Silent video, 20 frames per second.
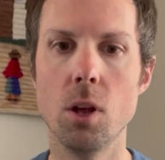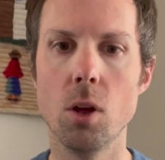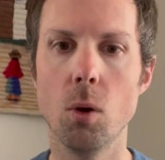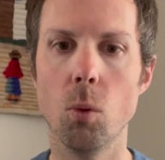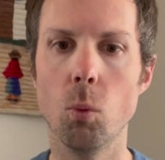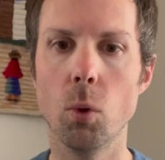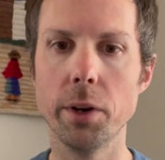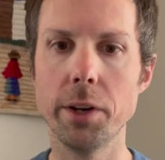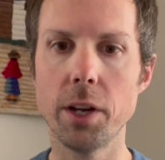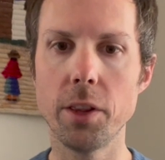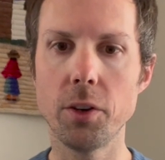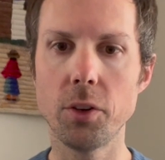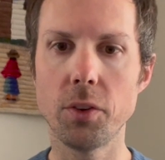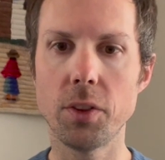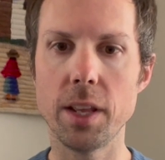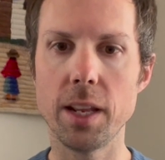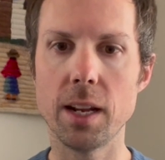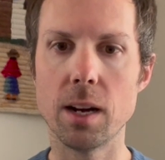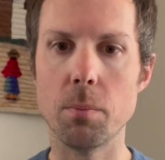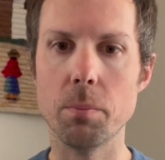One other
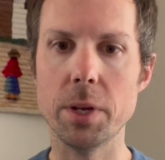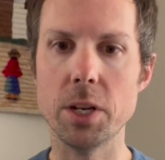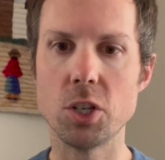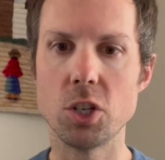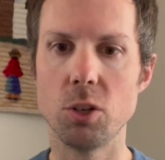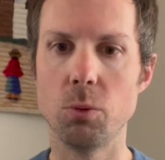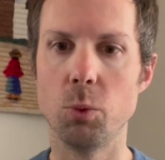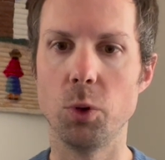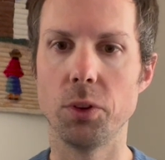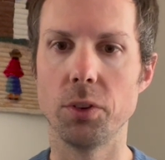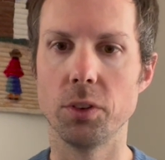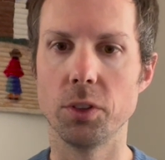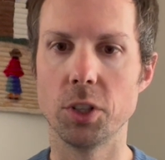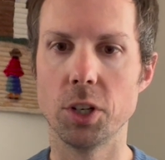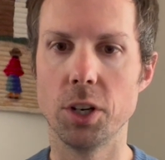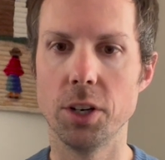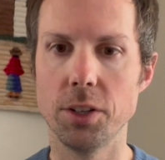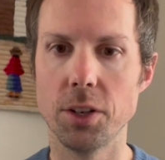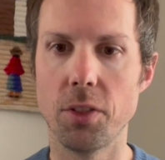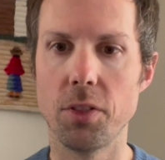thing I'll mention with
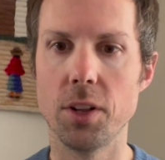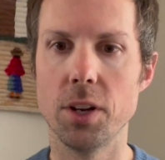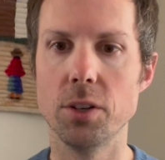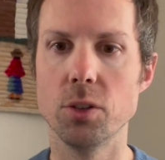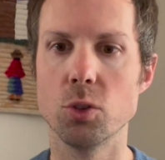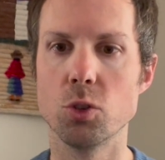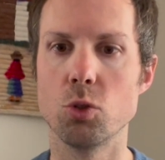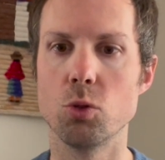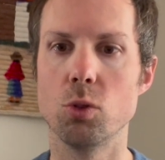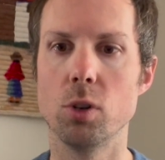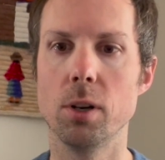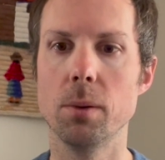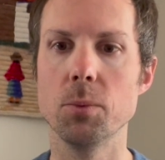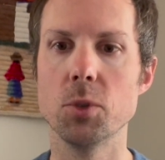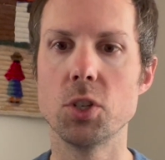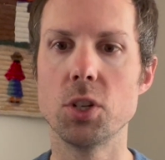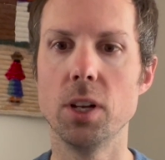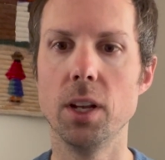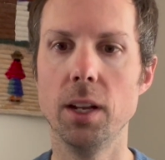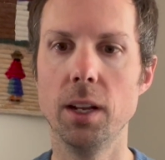regard to
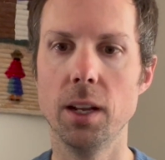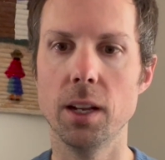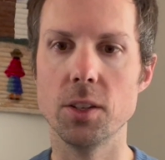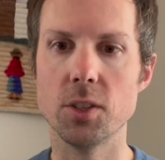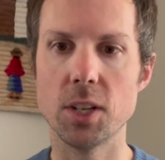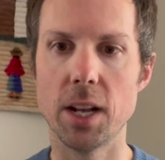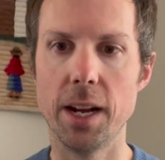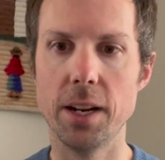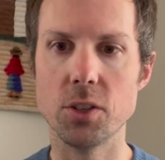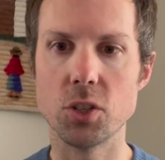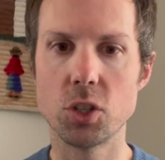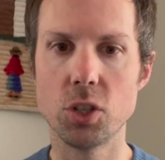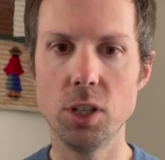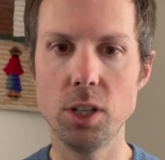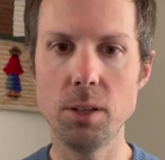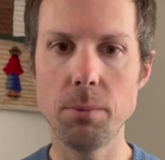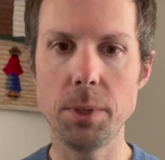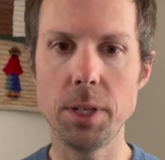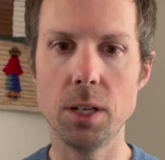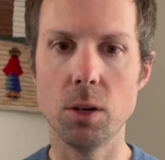thunderstorms is that it's good
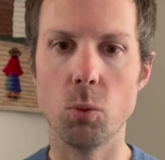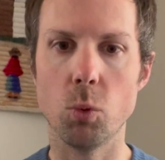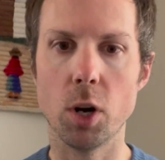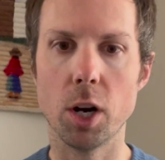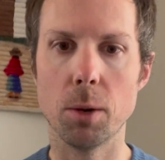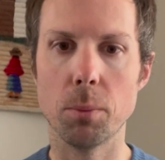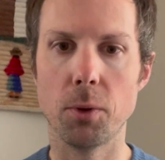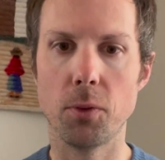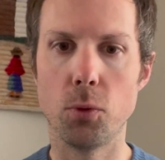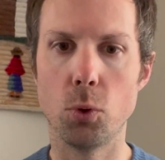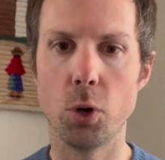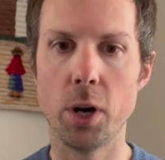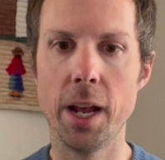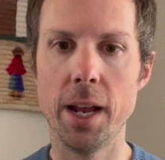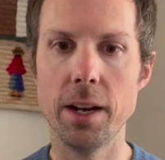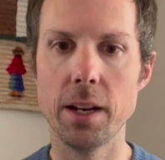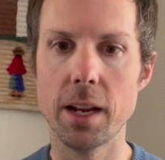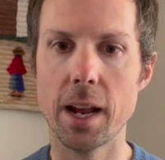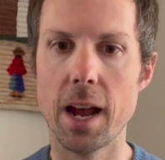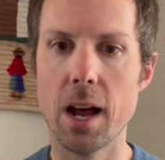to be aware before
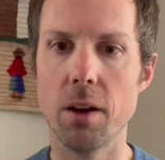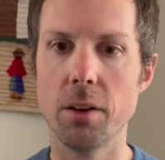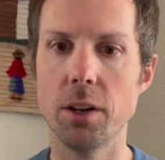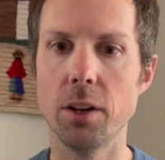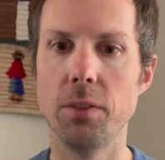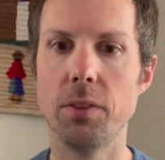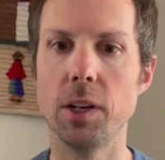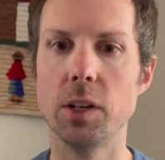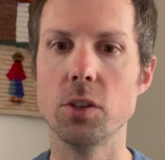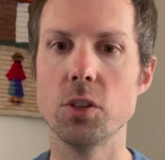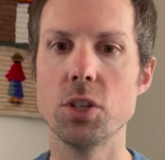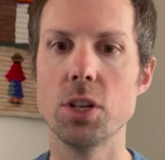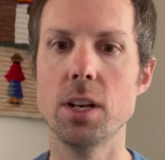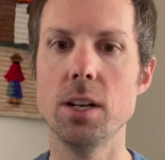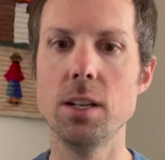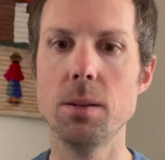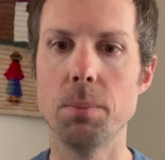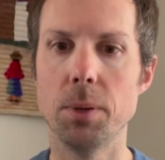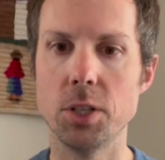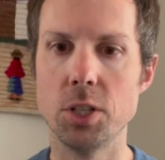heading out if there's
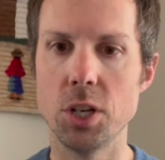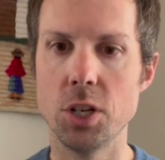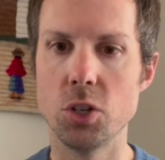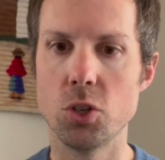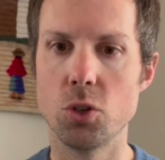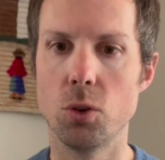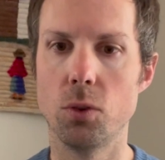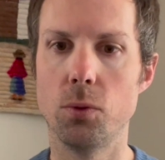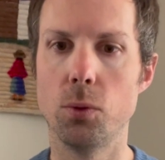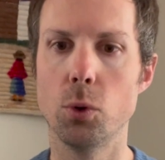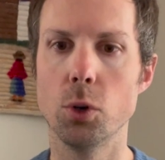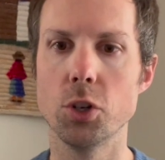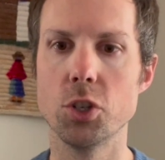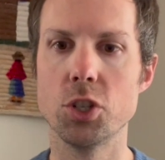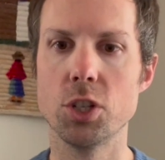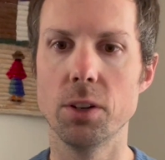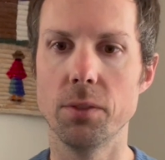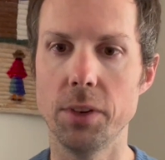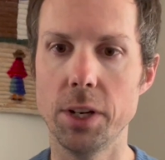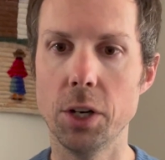any potential for
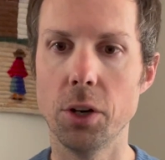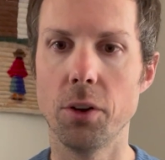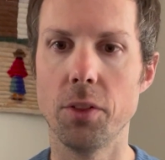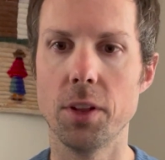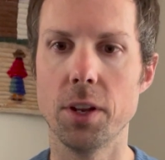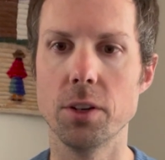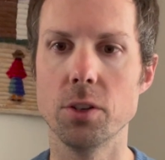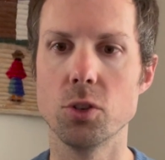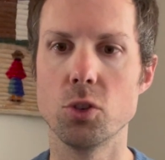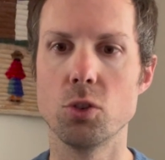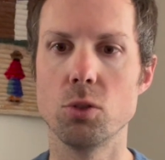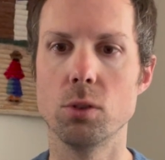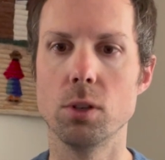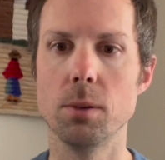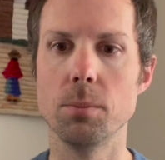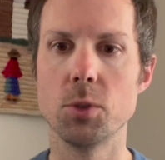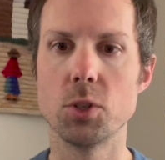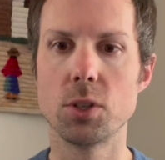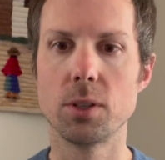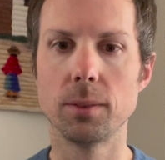severe
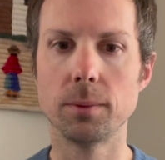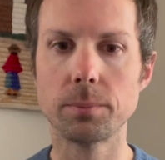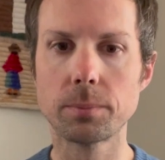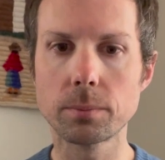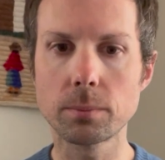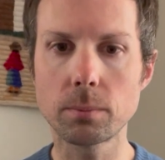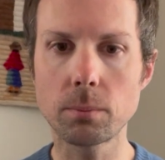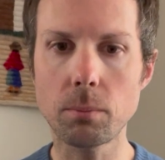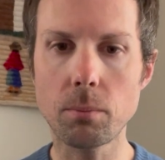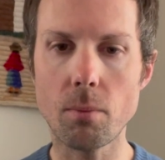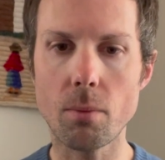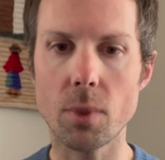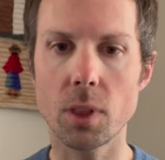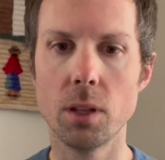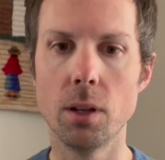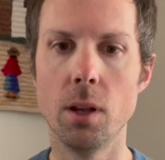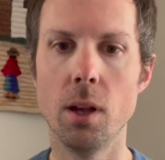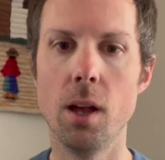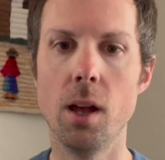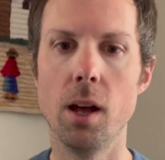thunderstorms.
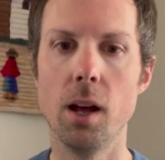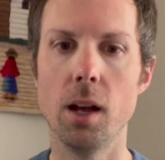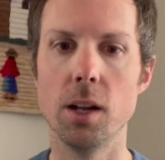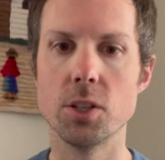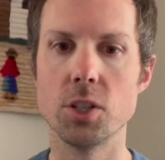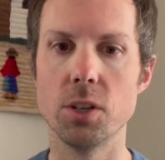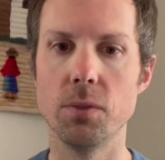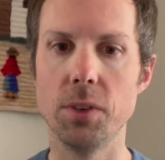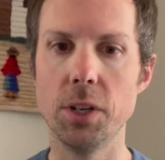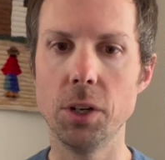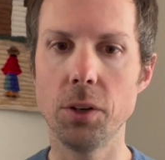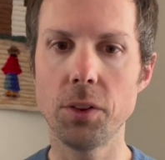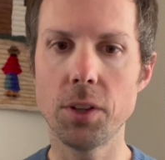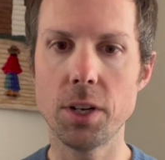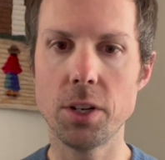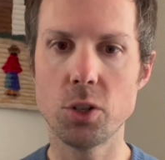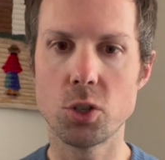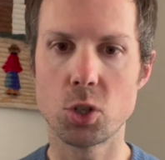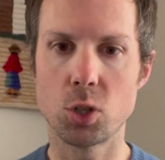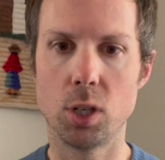A severe
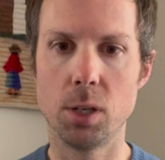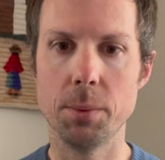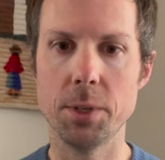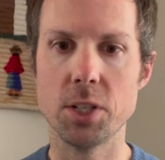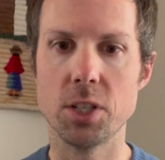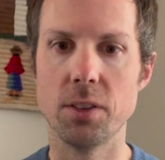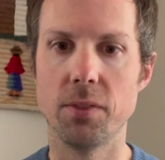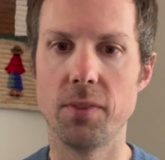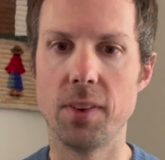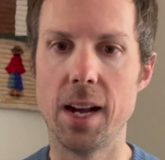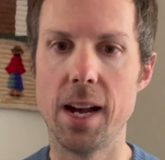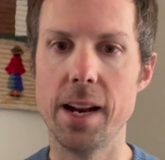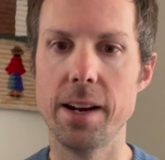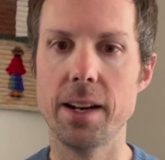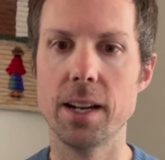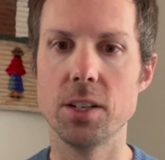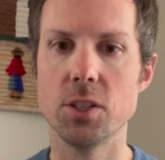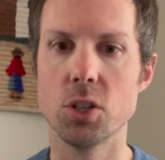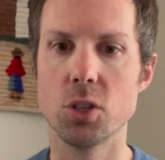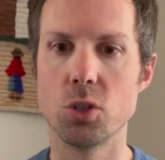thunderstorm is defined
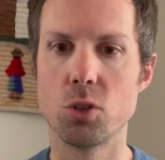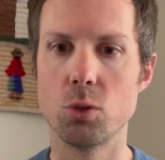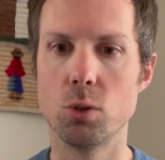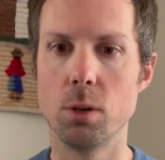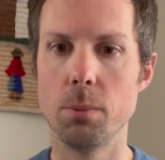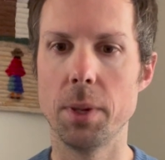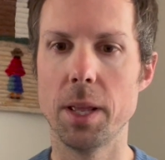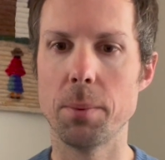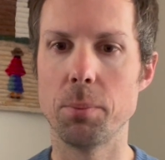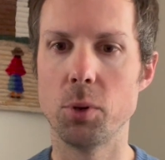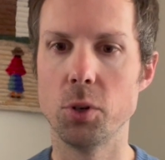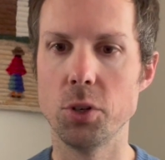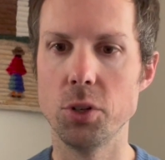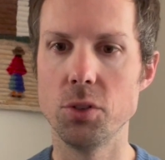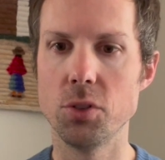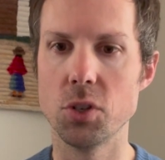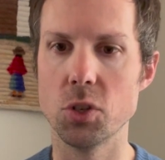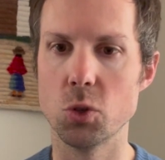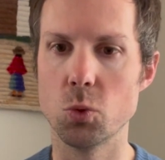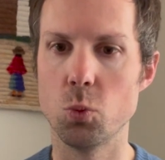as a storm that
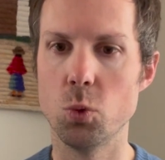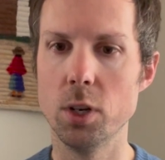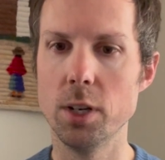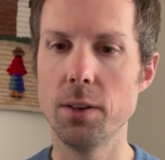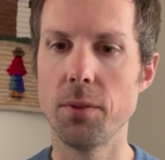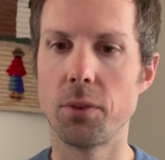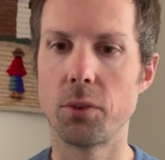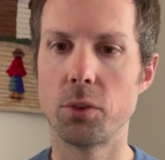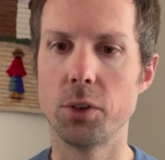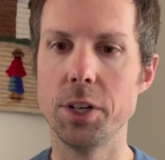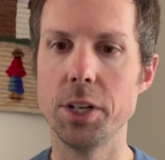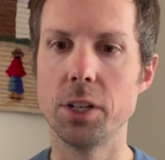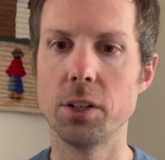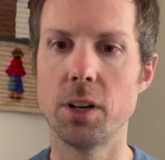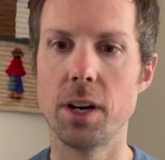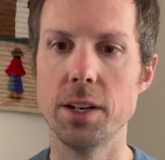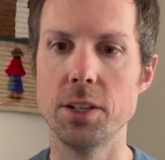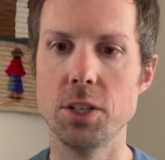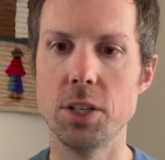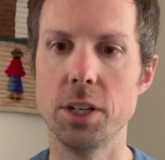produces one of three
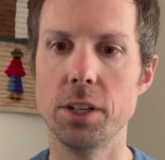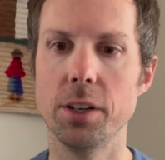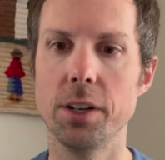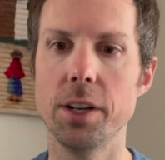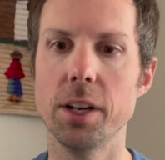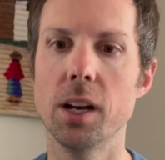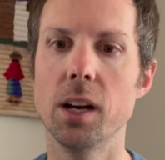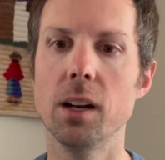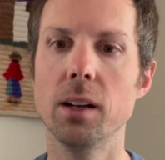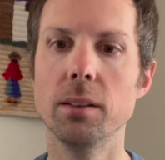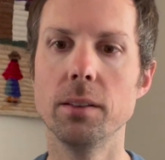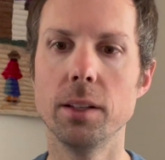criteria.